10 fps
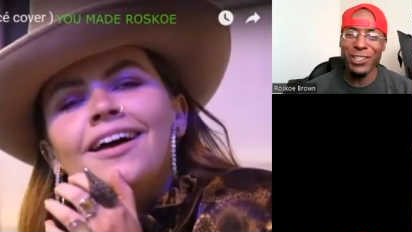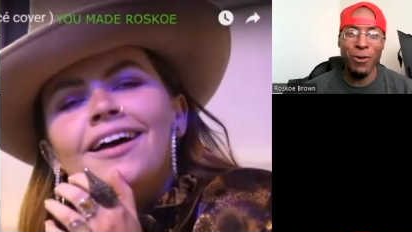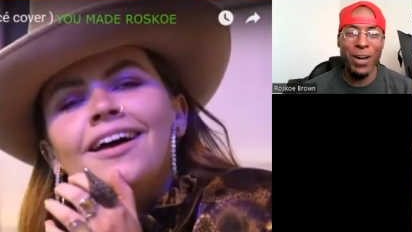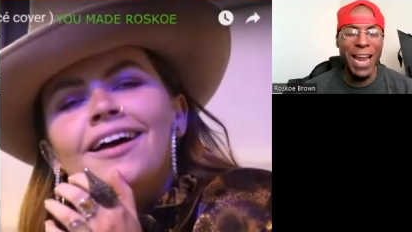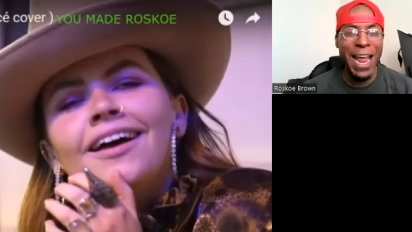Speaker 1: she
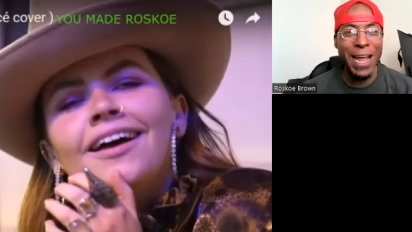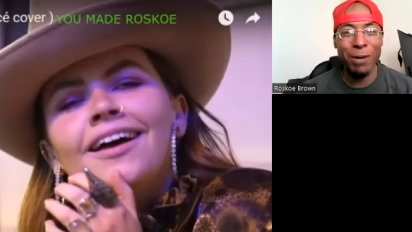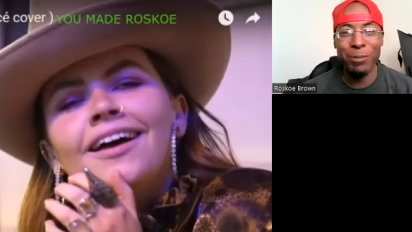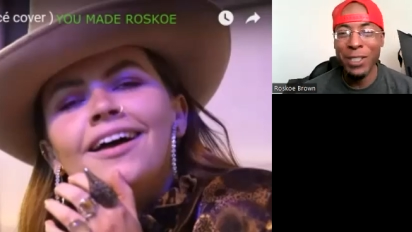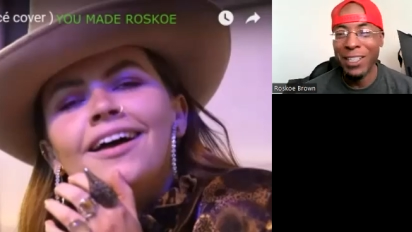is going
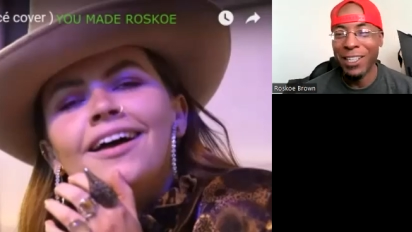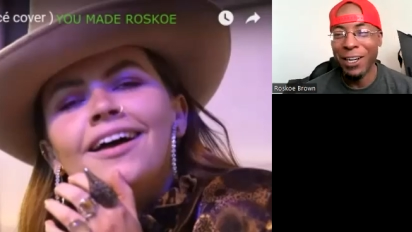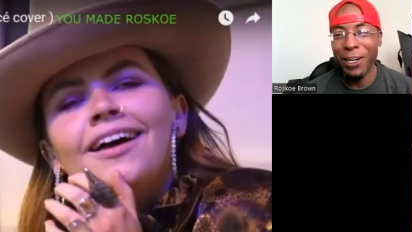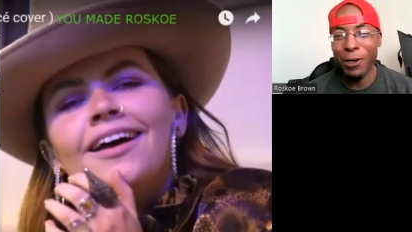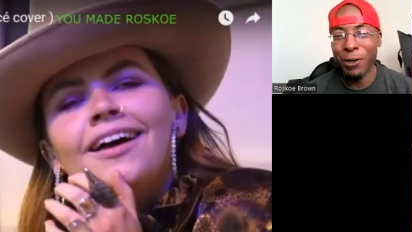ham.
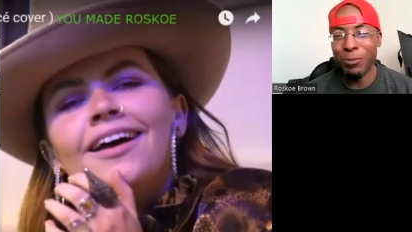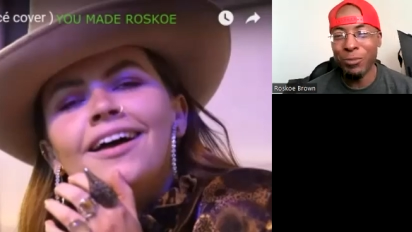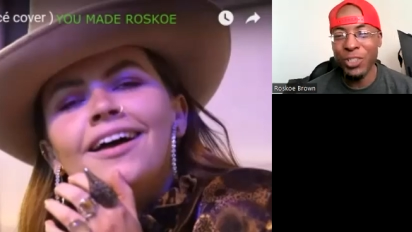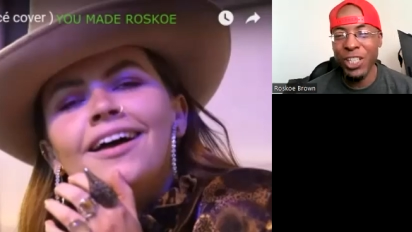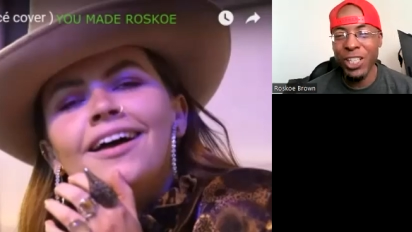
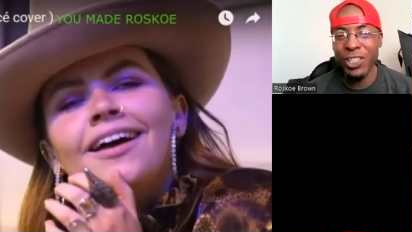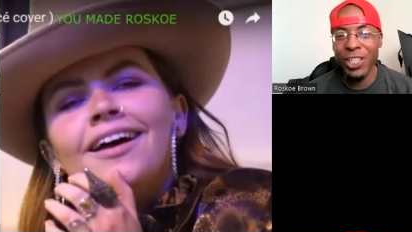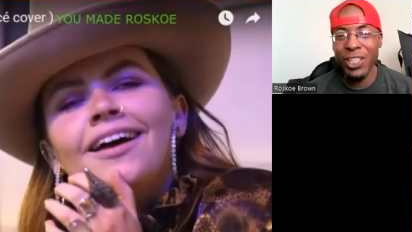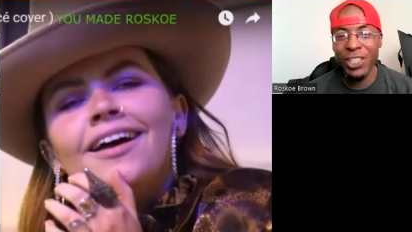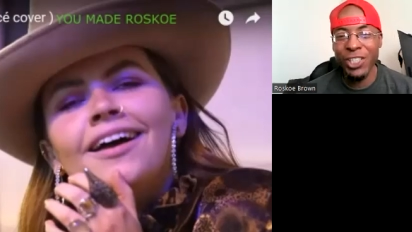Um,
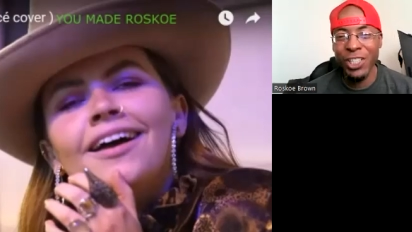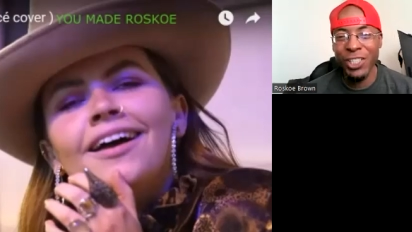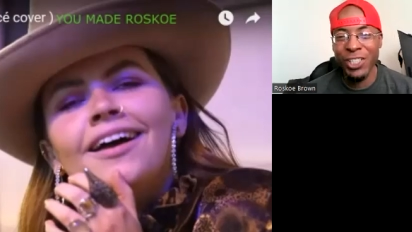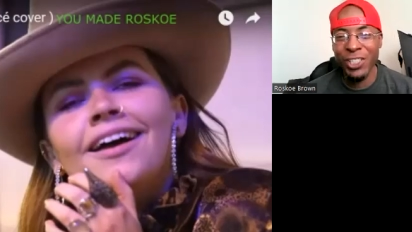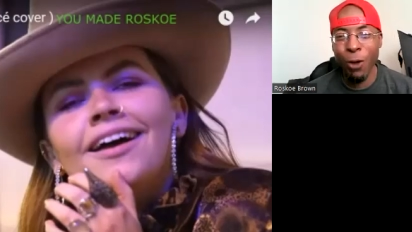she
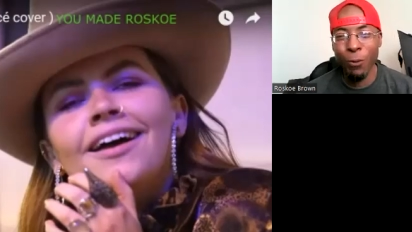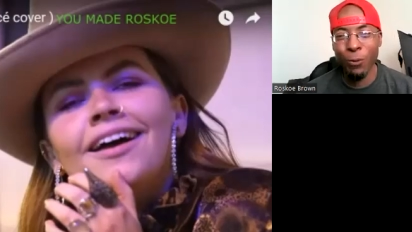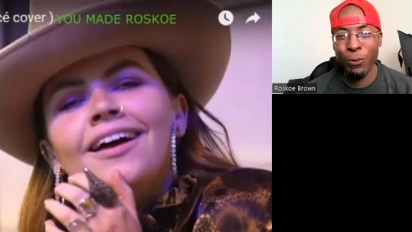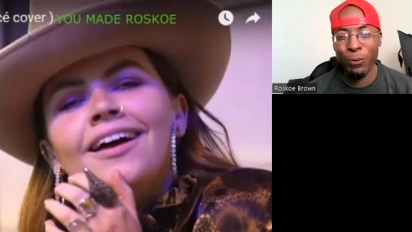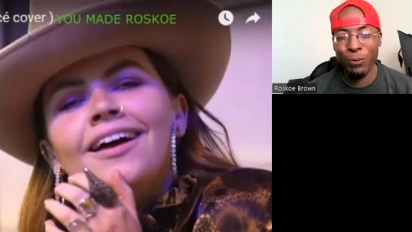she's
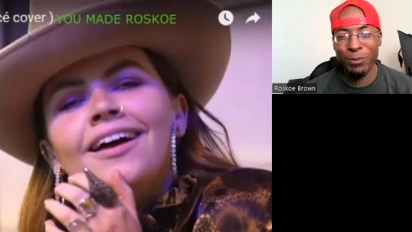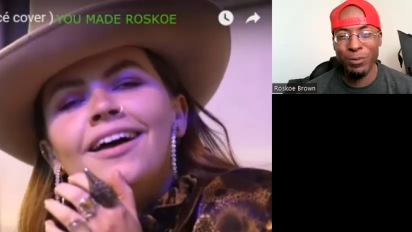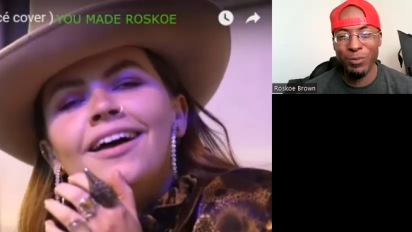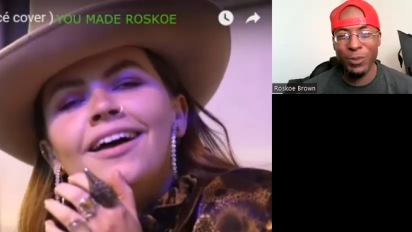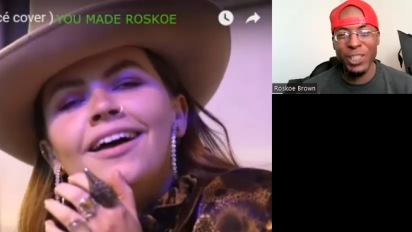so
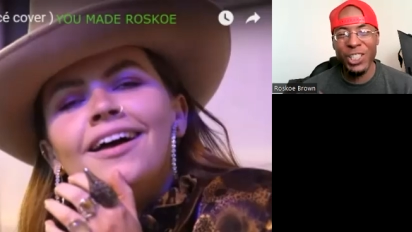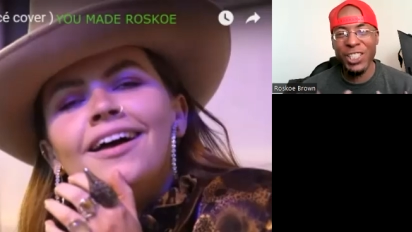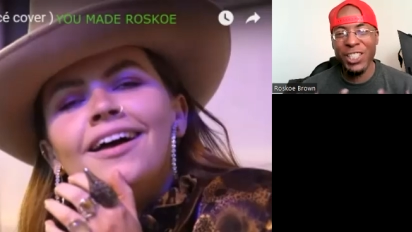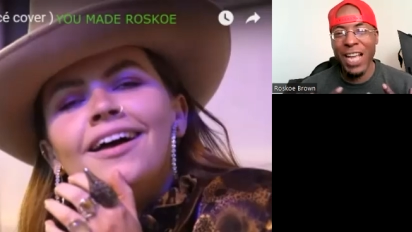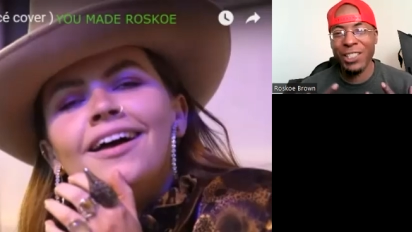
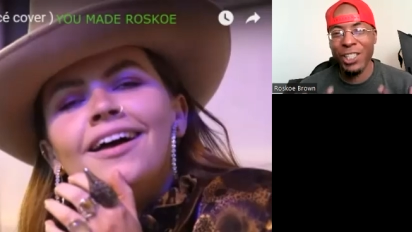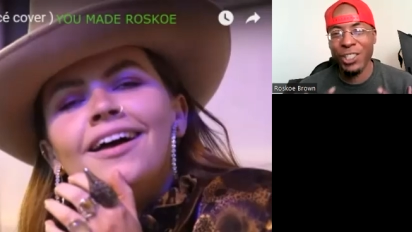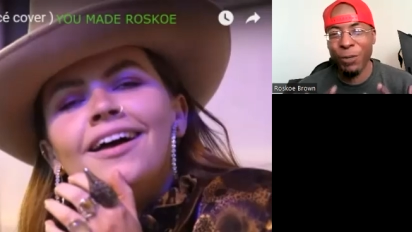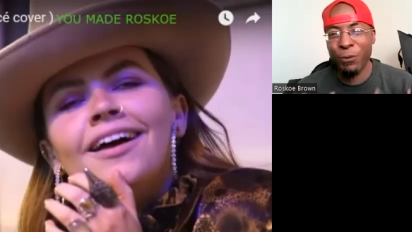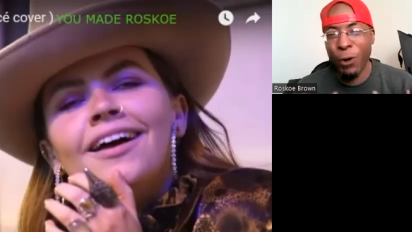she's got
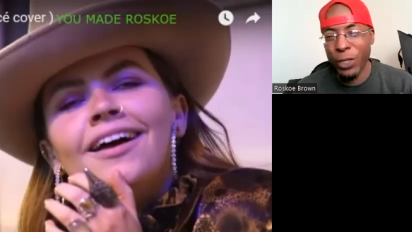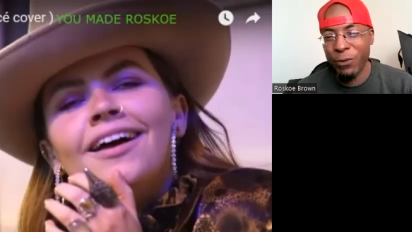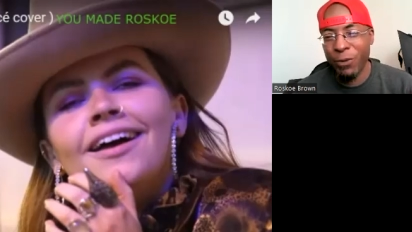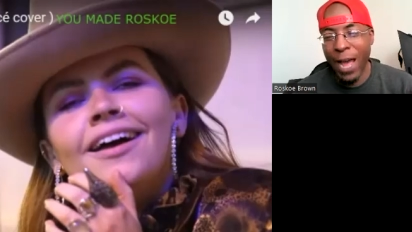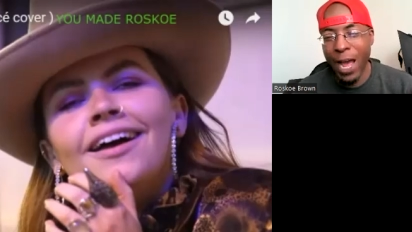such a
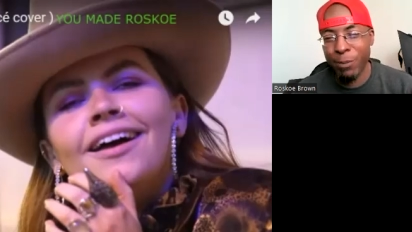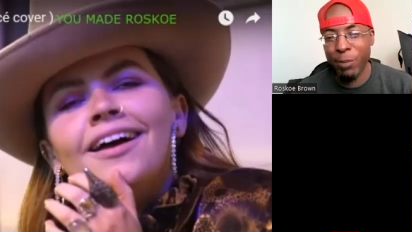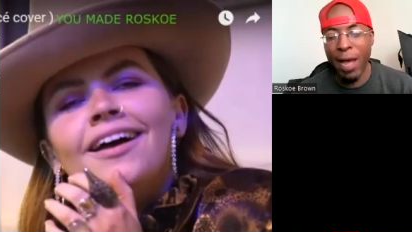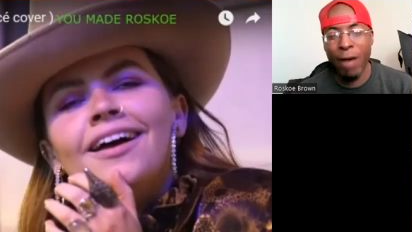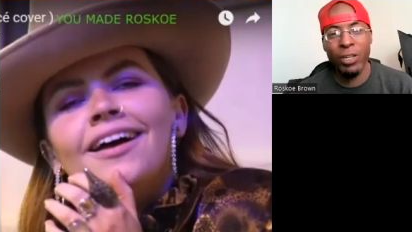funky
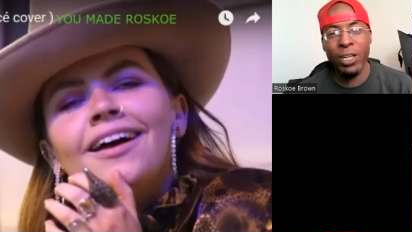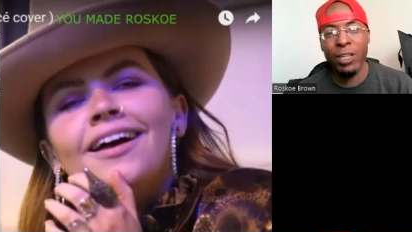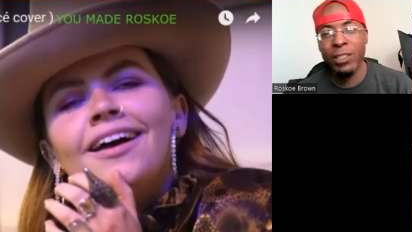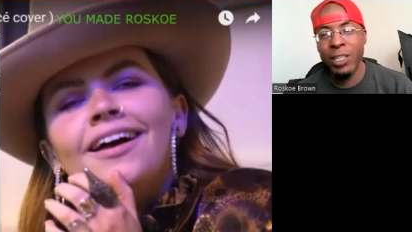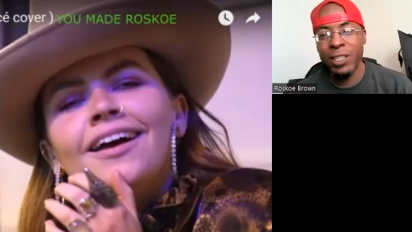vibe about
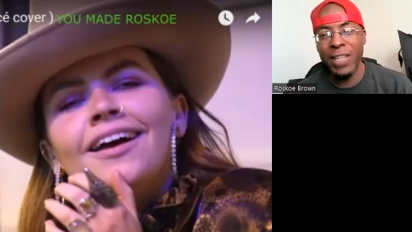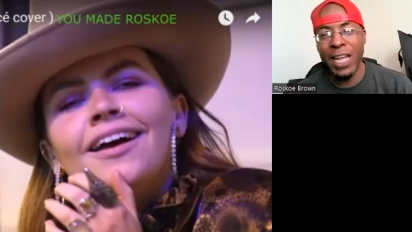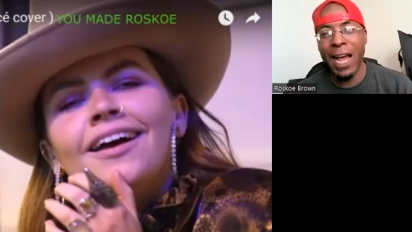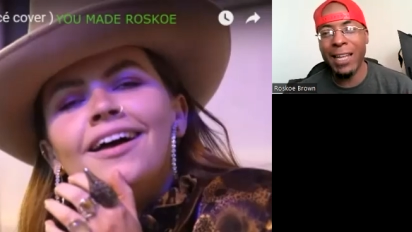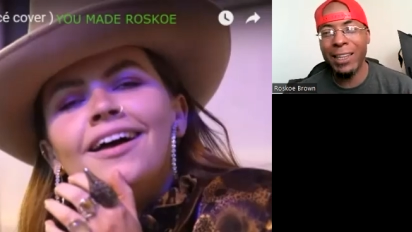her
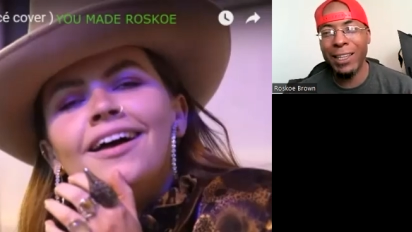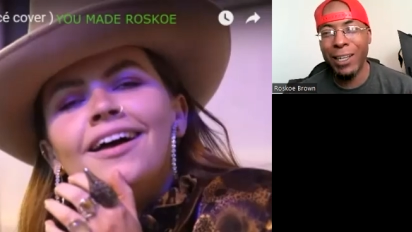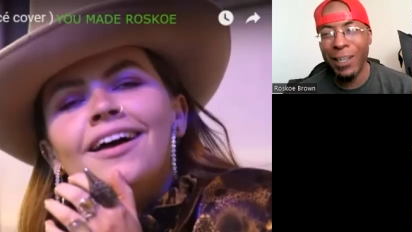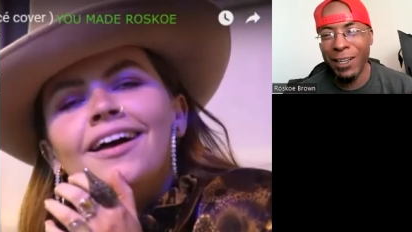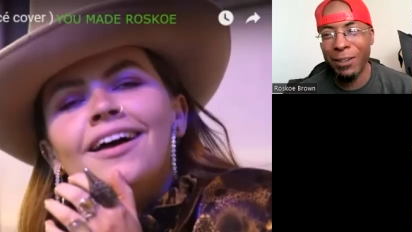that I
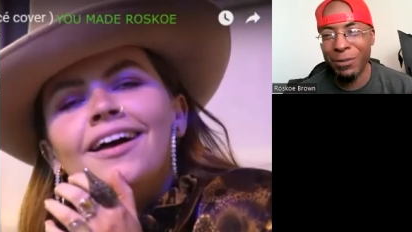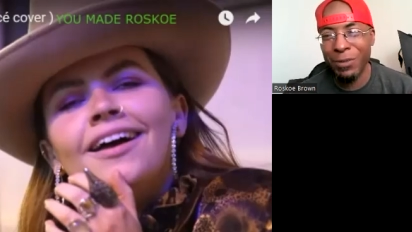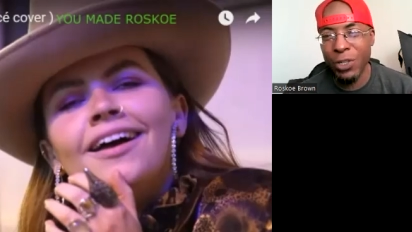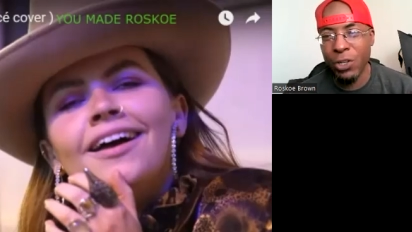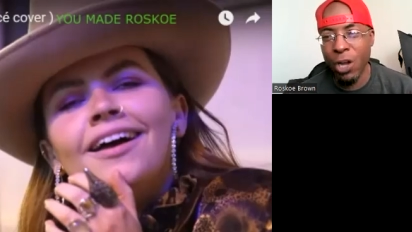love.